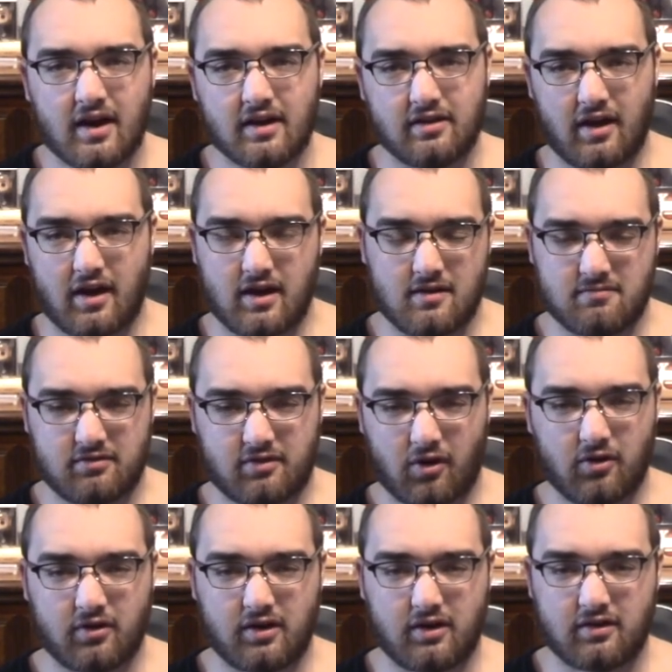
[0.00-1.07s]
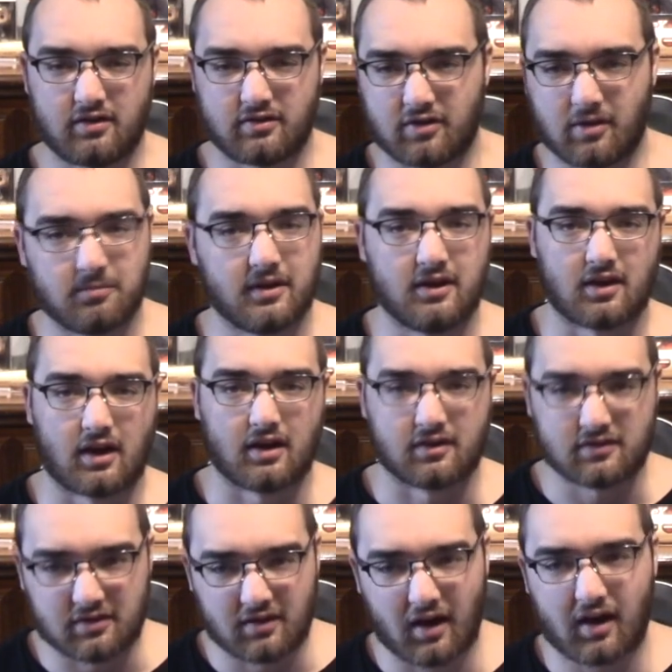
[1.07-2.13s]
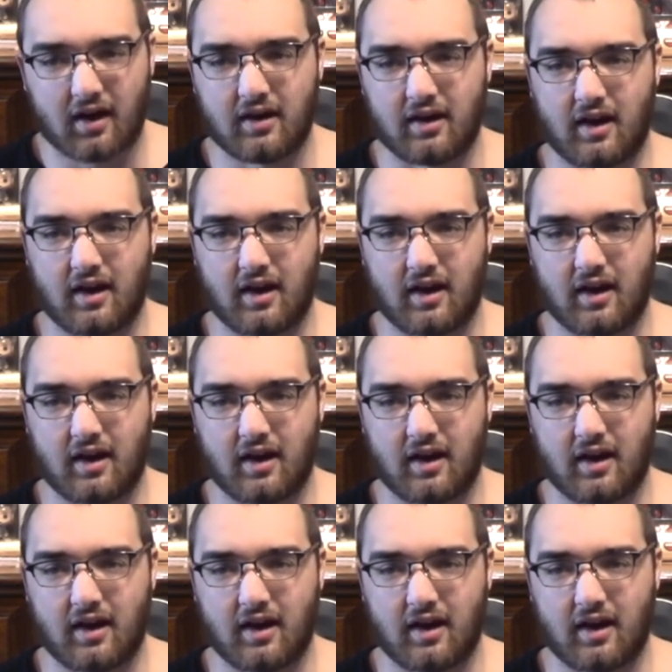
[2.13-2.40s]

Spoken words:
they turned it into something that it's not,